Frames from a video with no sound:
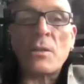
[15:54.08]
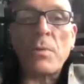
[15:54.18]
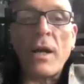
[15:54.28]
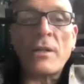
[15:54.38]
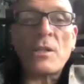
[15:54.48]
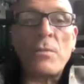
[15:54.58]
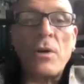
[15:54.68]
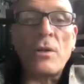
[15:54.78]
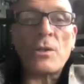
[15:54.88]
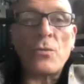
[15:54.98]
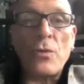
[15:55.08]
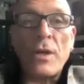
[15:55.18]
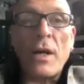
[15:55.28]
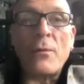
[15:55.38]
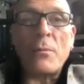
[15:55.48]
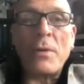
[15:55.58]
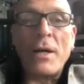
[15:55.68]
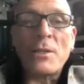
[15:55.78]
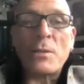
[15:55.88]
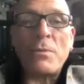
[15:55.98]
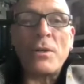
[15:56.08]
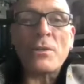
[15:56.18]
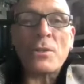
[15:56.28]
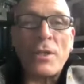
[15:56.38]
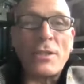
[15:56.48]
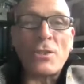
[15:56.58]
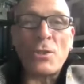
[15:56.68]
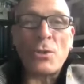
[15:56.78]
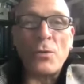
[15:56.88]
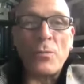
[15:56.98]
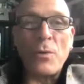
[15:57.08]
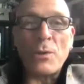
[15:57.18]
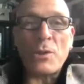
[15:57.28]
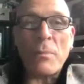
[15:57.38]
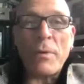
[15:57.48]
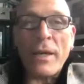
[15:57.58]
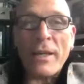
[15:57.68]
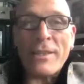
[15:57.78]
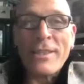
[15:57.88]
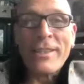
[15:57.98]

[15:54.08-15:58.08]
the blind spots are really our blind spots. Nature's already one step ahead.